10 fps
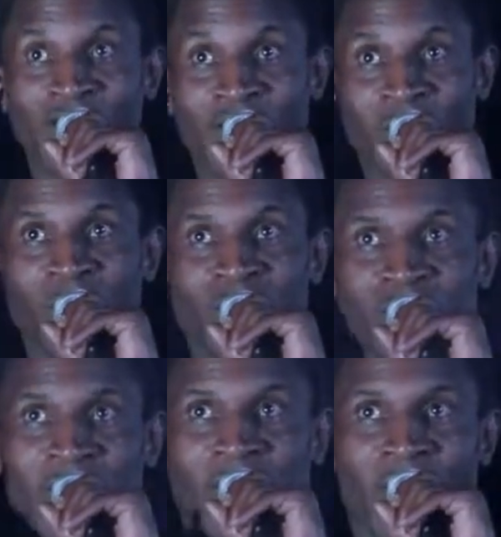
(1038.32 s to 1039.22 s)
you
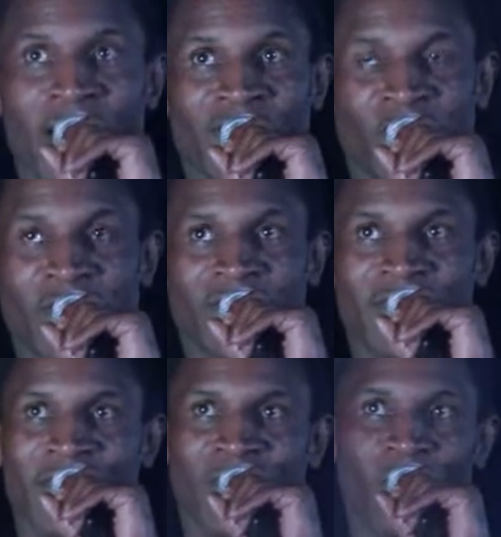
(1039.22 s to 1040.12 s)
to kill her trees
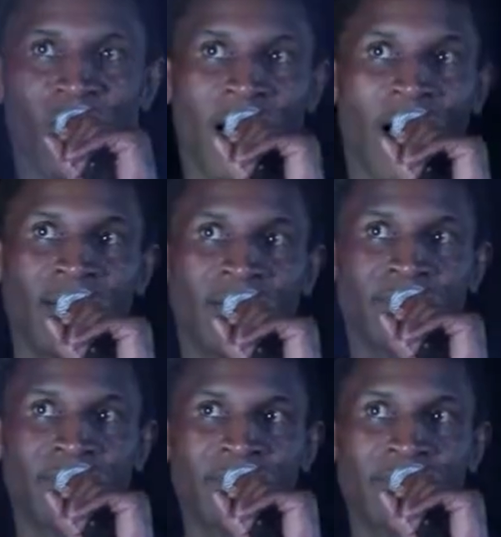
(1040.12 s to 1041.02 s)
any longer.
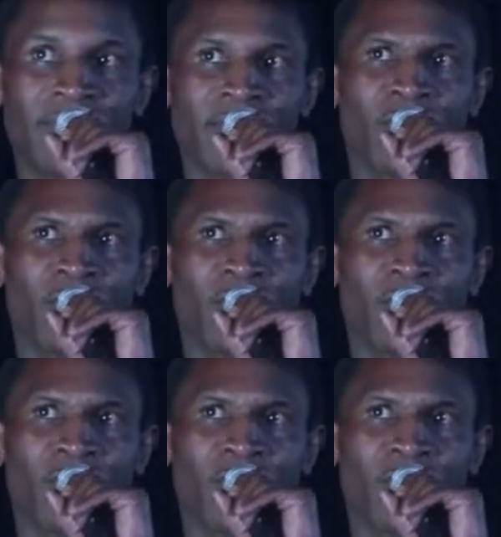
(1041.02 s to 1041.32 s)
The